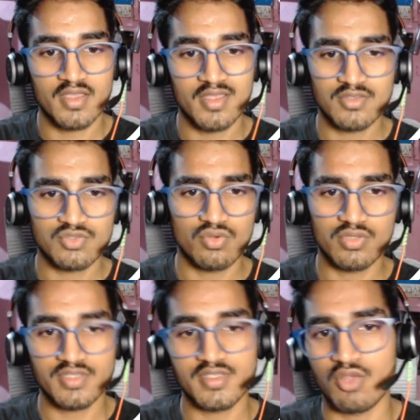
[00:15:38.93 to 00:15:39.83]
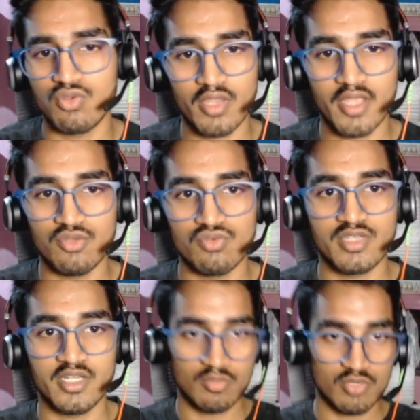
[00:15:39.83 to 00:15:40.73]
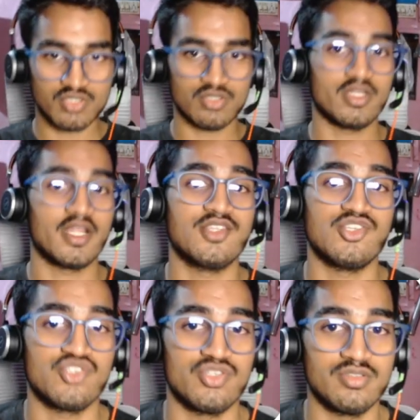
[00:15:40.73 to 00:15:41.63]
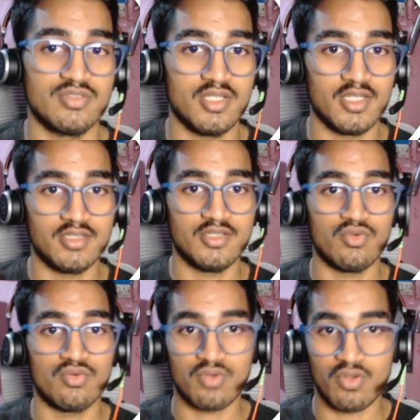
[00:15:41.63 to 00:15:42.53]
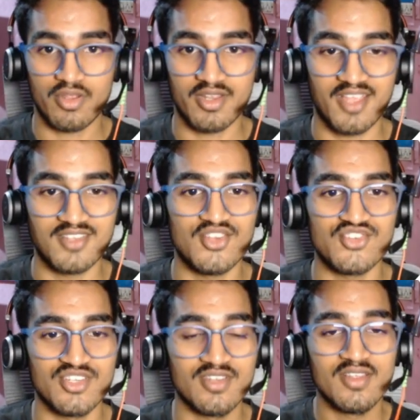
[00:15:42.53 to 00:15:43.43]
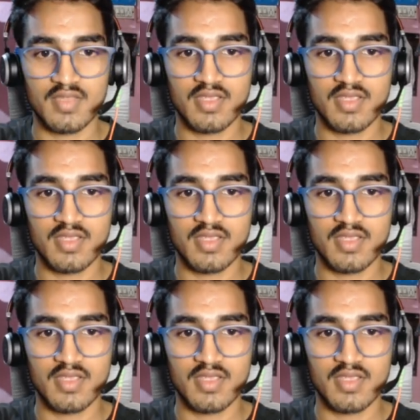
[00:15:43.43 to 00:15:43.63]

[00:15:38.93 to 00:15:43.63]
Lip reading: So this is how you can use AWS organization in your organization.